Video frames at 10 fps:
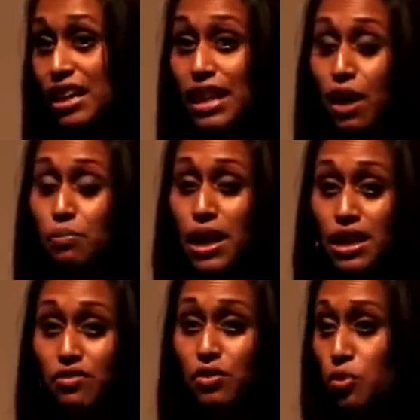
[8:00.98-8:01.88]
allowed many
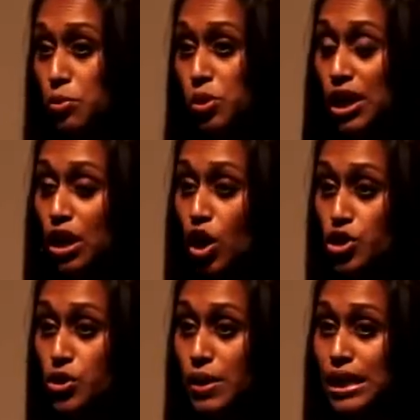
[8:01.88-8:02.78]
of the formerly
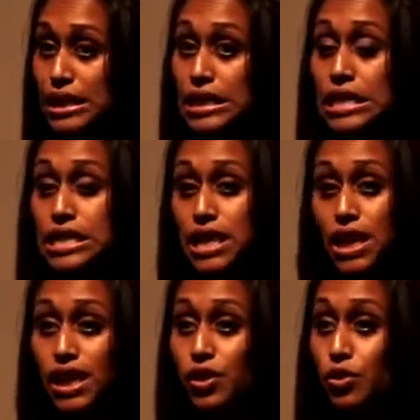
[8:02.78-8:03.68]
incarcerated to
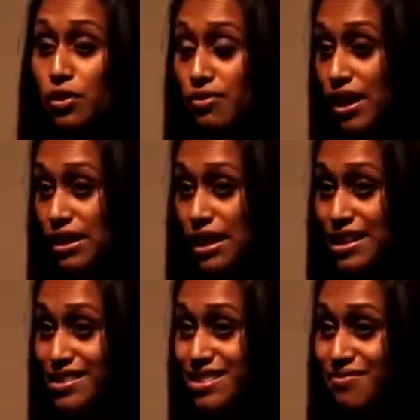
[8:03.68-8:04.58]
clear their felonies,